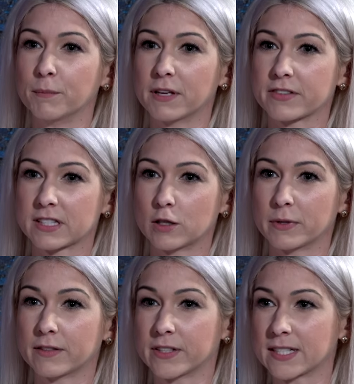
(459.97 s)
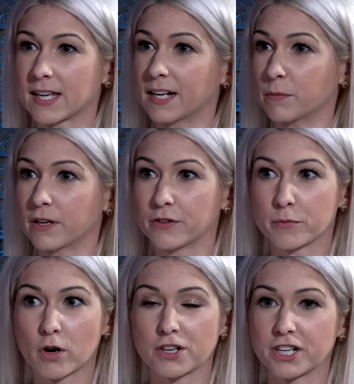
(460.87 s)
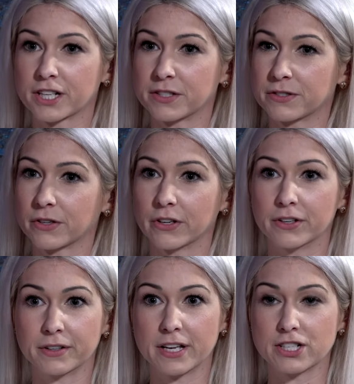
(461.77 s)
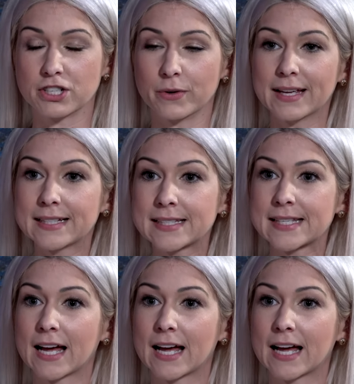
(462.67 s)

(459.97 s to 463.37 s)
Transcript: give us a little bit of insight in whatever the project concern issue is.